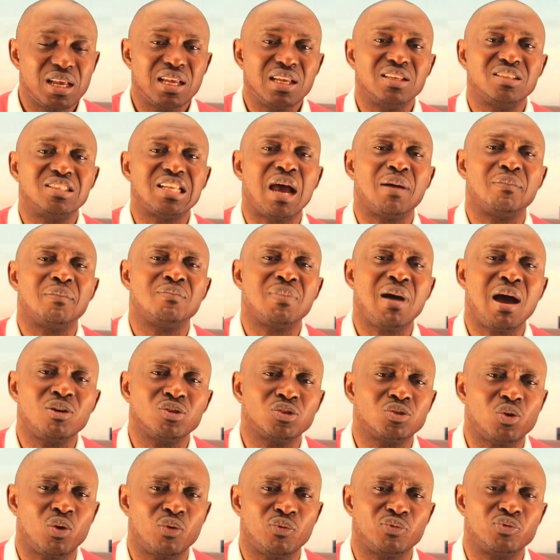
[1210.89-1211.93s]
is the
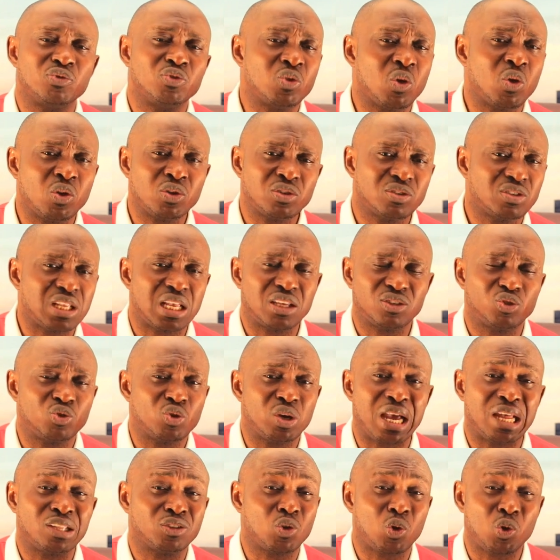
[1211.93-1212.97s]
amount of nonsense you
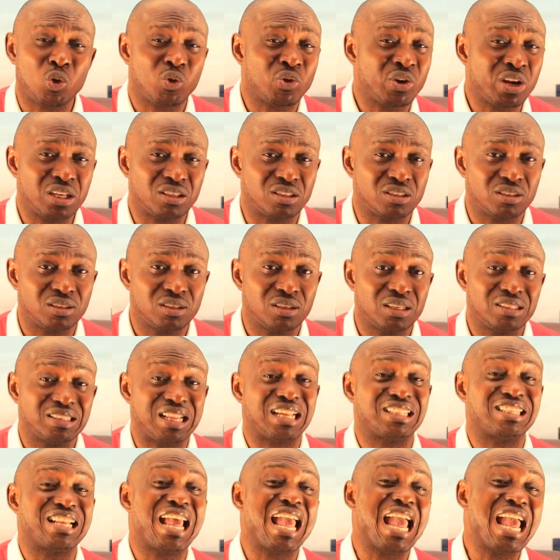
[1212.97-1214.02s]
can tolerate
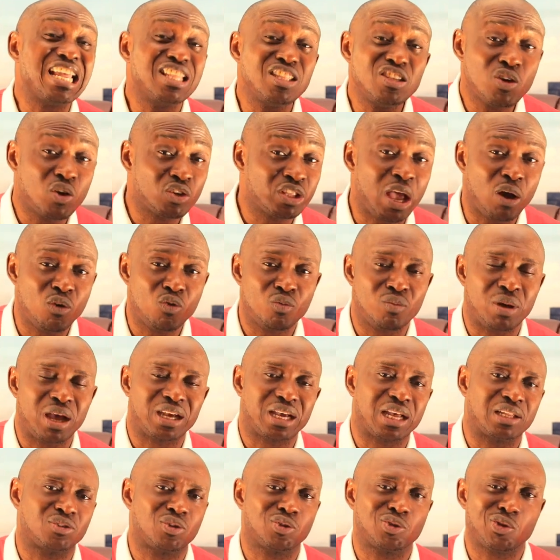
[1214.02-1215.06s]
that any other woman
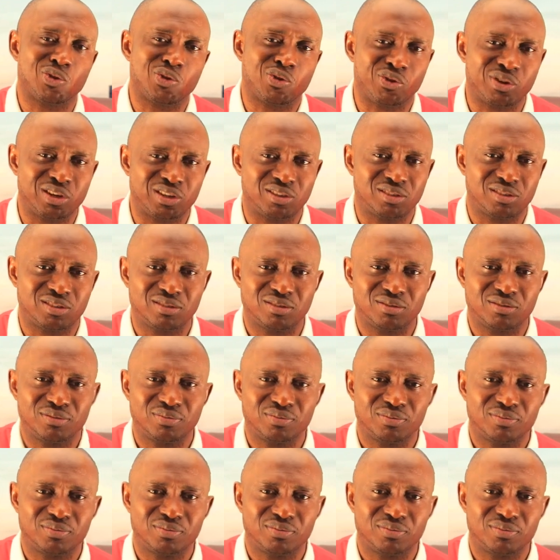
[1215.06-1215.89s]
cannot tolerate.